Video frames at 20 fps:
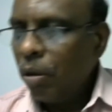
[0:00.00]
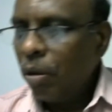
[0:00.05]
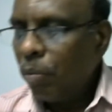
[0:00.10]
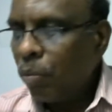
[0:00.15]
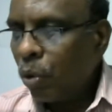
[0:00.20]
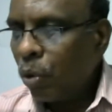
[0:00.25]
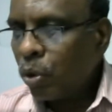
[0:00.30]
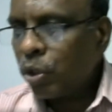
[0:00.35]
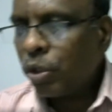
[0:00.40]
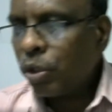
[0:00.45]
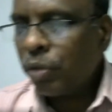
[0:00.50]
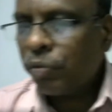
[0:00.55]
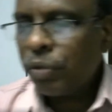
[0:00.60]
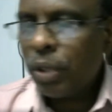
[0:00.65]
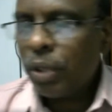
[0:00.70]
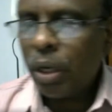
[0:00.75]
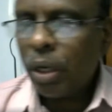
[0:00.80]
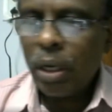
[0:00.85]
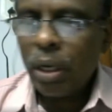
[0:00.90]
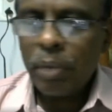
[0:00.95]
Most of
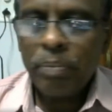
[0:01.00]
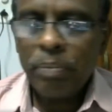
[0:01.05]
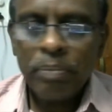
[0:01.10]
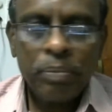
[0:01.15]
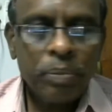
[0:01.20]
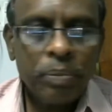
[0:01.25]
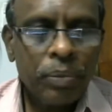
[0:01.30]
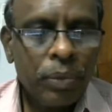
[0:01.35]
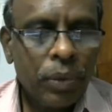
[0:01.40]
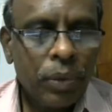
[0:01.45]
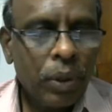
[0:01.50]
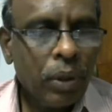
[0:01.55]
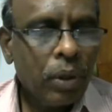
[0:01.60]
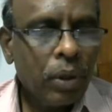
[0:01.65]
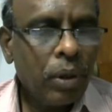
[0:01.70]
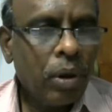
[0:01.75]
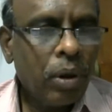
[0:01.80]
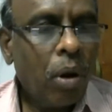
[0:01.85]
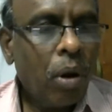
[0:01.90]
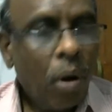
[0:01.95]
the
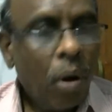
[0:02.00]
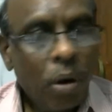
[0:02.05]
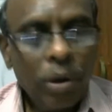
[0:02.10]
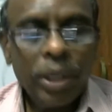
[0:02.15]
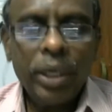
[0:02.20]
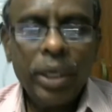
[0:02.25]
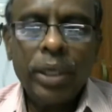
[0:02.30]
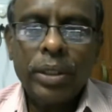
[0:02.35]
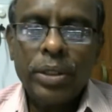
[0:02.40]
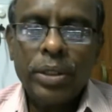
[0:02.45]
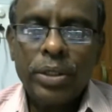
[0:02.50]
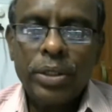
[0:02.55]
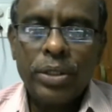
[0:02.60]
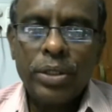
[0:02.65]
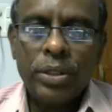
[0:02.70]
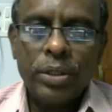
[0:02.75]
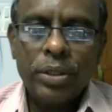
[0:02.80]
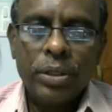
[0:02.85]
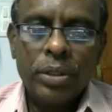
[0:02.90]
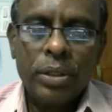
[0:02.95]

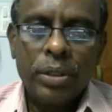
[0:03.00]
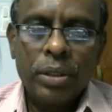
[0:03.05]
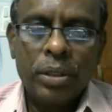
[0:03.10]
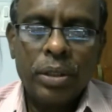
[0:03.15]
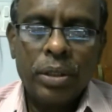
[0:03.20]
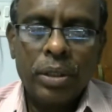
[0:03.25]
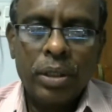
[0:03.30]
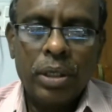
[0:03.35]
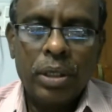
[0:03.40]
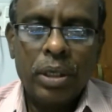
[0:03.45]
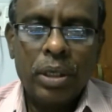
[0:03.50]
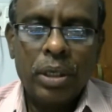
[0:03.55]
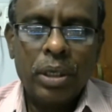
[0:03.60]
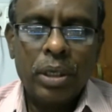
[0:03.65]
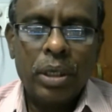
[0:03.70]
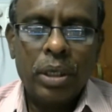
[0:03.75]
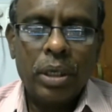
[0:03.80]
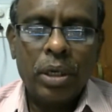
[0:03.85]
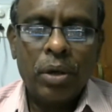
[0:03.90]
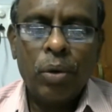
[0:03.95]
audience
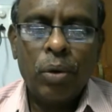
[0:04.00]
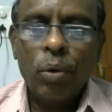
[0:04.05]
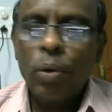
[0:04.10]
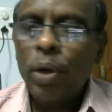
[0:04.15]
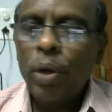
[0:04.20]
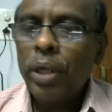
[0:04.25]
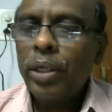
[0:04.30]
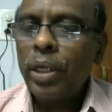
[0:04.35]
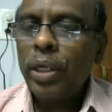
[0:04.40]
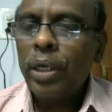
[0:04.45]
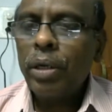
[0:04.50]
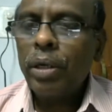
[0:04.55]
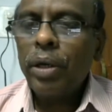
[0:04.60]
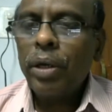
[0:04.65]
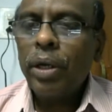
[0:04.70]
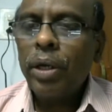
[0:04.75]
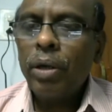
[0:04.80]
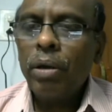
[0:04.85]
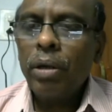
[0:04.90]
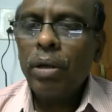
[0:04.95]
uh, who attend
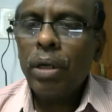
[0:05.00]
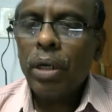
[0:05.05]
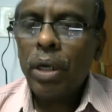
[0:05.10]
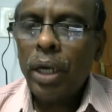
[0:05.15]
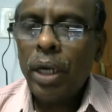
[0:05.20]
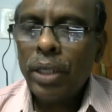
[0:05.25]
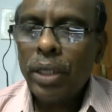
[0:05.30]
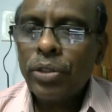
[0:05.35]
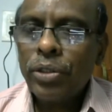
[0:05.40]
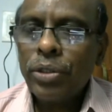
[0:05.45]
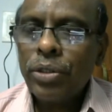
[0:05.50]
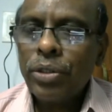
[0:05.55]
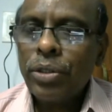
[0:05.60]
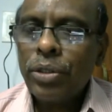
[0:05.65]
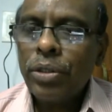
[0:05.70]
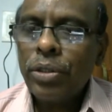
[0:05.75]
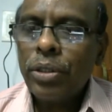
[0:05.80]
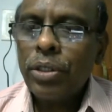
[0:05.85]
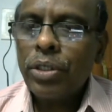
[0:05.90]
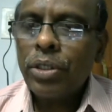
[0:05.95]
regular lectures
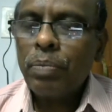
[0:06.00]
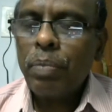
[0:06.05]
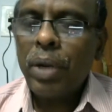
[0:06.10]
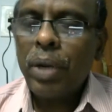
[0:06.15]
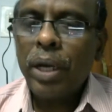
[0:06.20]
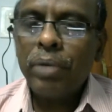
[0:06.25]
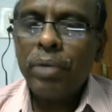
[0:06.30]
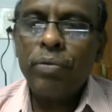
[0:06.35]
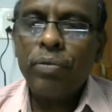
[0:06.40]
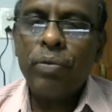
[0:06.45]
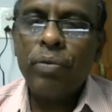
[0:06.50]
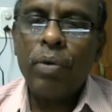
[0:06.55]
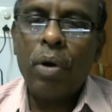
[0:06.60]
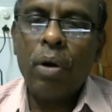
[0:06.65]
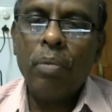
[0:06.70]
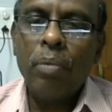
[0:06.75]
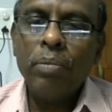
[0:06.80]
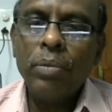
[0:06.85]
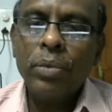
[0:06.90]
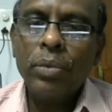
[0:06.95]
in this
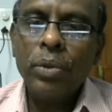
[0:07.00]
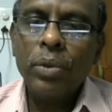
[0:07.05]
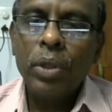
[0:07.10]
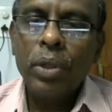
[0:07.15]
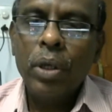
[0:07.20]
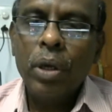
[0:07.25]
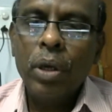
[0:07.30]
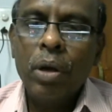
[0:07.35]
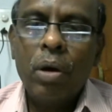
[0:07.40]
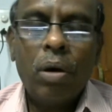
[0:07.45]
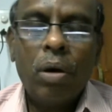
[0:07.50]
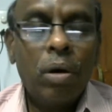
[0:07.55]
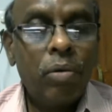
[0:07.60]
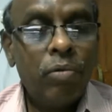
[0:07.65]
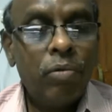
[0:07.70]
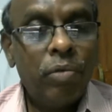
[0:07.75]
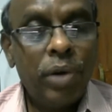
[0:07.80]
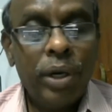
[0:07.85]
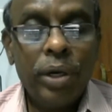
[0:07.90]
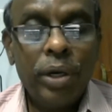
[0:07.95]
platform are
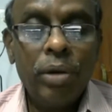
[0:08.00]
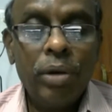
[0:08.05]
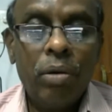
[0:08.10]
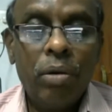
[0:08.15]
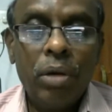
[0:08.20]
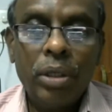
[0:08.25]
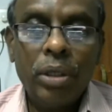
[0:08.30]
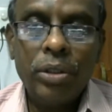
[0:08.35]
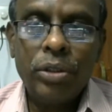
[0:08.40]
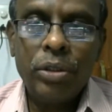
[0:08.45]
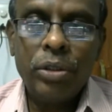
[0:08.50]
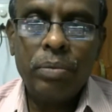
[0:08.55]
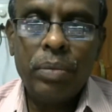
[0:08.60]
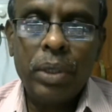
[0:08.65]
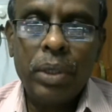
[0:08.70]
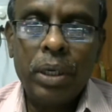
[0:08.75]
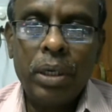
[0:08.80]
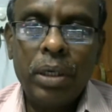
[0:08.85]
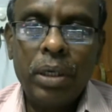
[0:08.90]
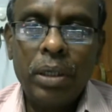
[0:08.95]
very
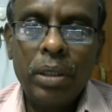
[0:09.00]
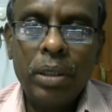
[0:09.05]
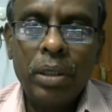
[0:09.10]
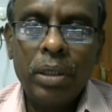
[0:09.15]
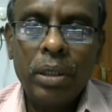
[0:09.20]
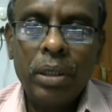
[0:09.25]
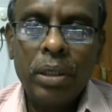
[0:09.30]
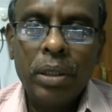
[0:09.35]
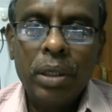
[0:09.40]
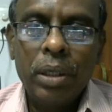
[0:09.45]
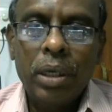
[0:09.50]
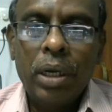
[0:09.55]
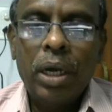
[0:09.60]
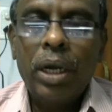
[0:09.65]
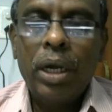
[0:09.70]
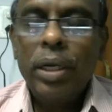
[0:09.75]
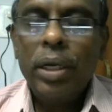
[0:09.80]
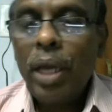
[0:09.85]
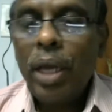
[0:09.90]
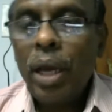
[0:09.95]
knowledgeable
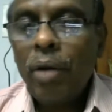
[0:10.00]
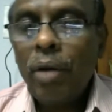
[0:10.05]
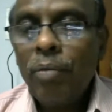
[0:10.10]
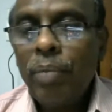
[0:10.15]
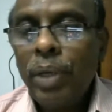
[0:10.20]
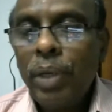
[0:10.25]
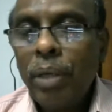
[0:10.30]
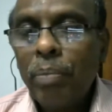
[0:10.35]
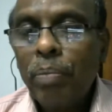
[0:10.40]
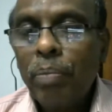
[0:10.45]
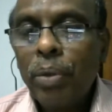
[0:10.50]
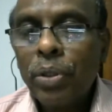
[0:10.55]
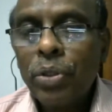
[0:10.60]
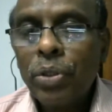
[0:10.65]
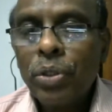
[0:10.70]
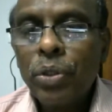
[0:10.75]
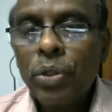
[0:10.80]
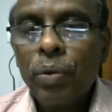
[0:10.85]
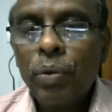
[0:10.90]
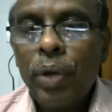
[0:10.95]
and have been
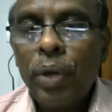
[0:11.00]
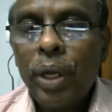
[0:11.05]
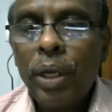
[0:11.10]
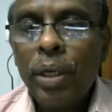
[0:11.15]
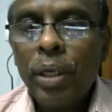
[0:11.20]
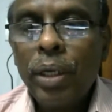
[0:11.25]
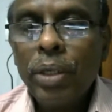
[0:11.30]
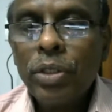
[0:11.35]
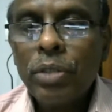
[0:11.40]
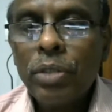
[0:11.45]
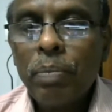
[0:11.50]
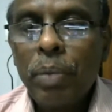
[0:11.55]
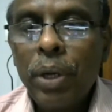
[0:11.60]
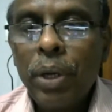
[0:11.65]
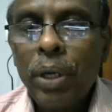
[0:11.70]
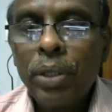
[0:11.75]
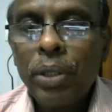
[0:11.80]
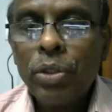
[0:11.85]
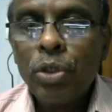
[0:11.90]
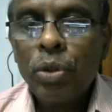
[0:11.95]
pursuing
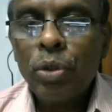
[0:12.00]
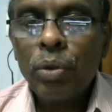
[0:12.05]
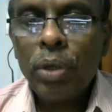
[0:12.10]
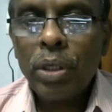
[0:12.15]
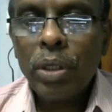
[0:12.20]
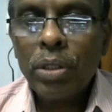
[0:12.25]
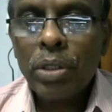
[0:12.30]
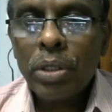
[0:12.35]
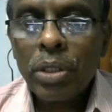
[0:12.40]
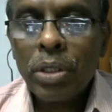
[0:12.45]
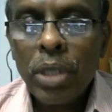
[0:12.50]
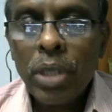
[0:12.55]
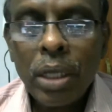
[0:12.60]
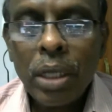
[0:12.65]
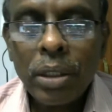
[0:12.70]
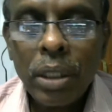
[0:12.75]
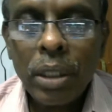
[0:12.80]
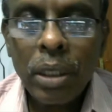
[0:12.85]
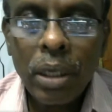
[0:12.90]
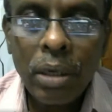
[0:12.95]
spiritual
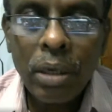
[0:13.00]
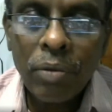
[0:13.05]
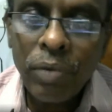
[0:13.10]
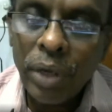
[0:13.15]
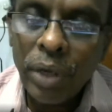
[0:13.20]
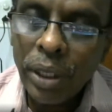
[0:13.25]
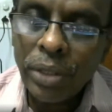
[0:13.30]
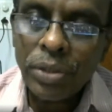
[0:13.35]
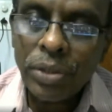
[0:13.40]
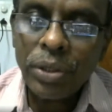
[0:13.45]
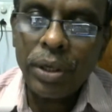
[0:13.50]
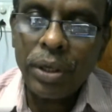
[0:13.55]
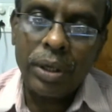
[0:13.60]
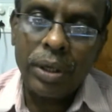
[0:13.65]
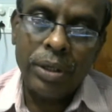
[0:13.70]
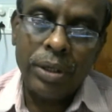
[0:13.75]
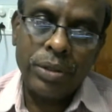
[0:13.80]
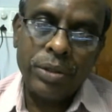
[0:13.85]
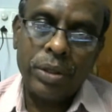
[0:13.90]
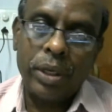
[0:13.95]
sadhana very
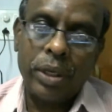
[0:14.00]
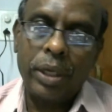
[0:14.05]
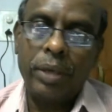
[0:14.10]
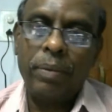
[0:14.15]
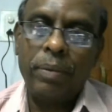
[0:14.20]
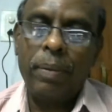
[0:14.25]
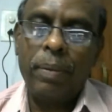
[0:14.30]
seriously.